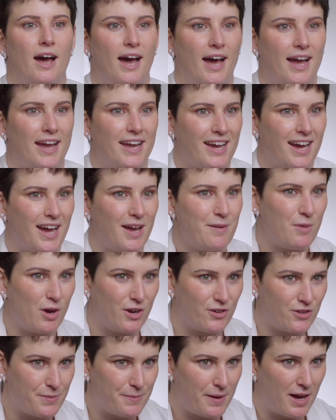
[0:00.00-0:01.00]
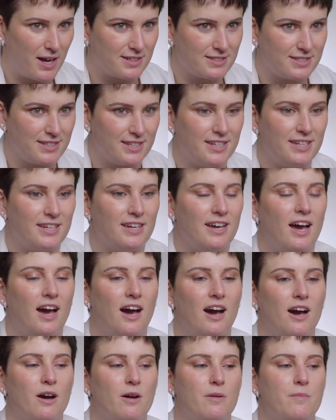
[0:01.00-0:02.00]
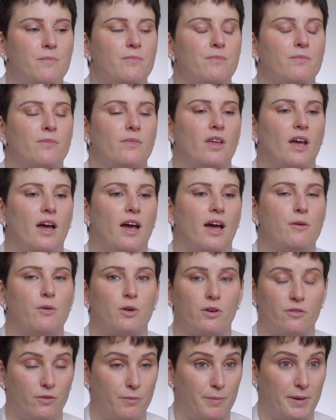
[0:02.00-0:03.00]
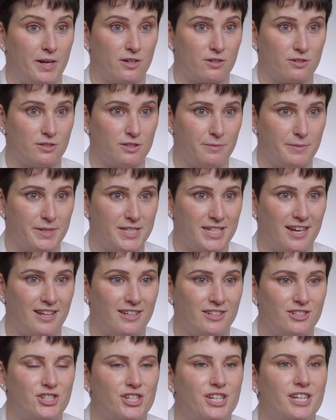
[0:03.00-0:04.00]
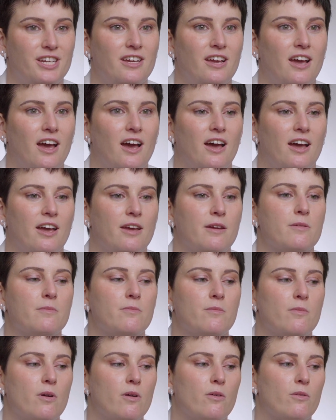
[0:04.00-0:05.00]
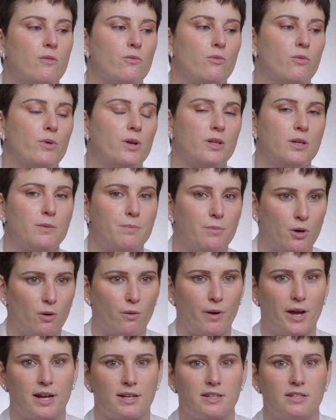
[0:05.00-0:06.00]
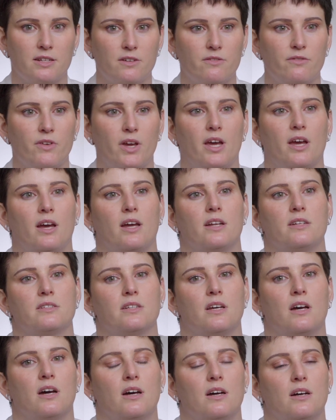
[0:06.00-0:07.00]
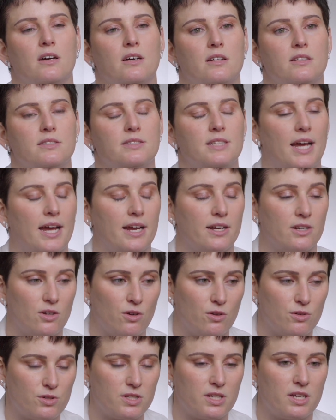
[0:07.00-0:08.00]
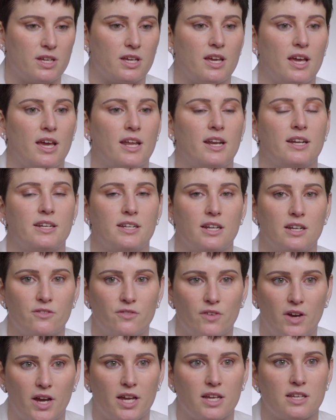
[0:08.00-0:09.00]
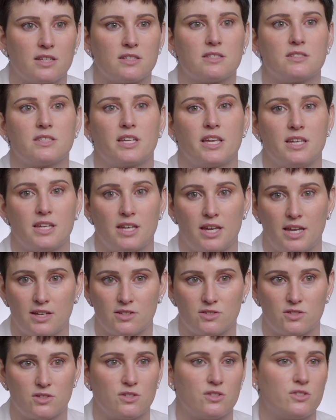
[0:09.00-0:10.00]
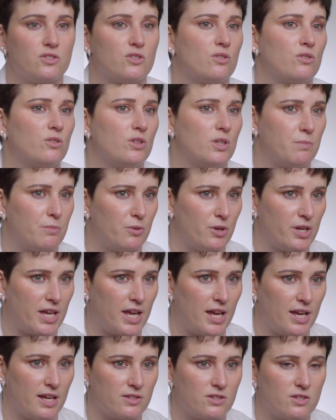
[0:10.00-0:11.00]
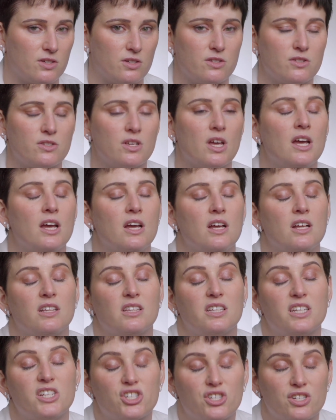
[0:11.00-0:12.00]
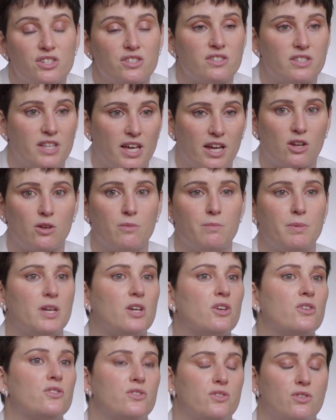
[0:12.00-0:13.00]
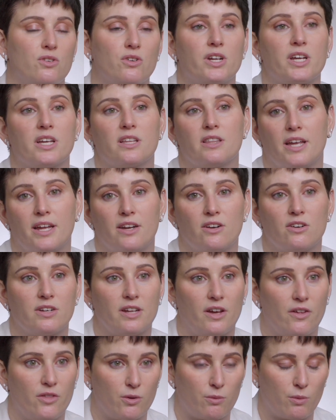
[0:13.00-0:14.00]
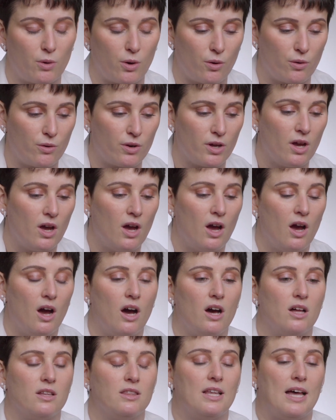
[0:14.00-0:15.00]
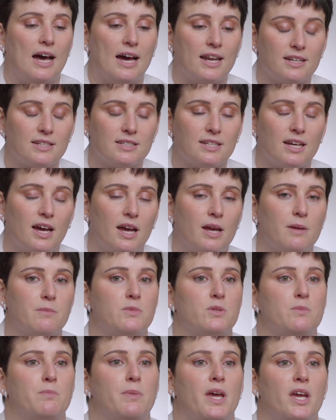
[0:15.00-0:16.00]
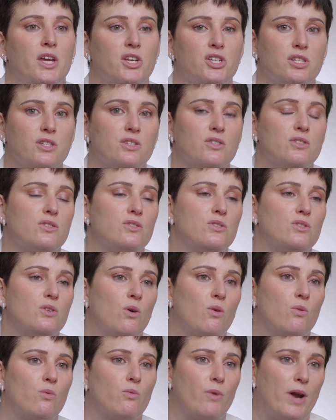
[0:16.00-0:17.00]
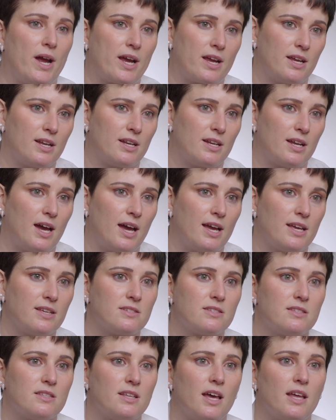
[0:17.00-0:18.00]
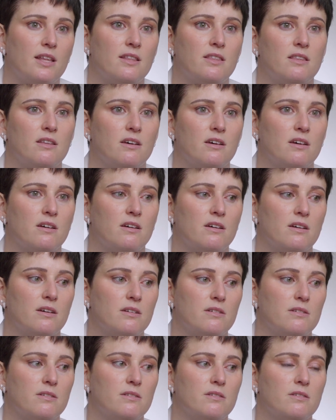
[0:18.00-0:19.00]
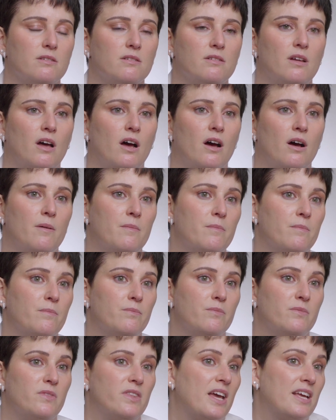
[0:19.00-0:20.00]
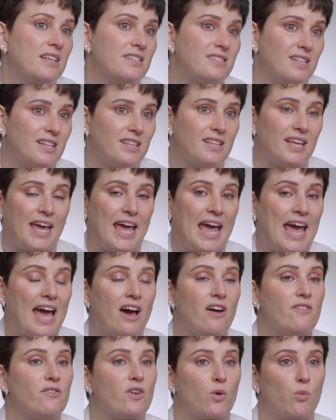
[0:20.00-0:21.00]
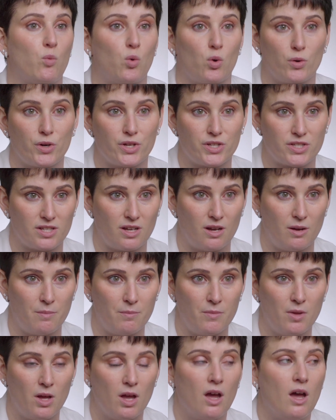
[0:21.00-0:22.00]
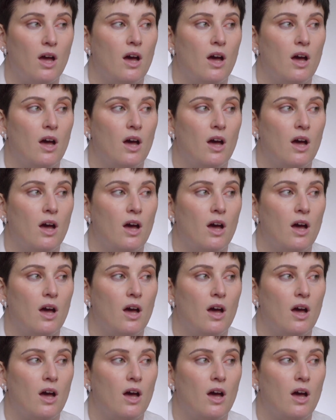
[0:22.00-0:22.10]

Hi, I'm Audrey Moxie. I work for Pinnacle Dermatology. I am really proactive at diagnosing and identifying skin cancers, early precancers, lesions that could be concerning later down the road. A lot of times patients don't recognize that the things that they have are worrisome.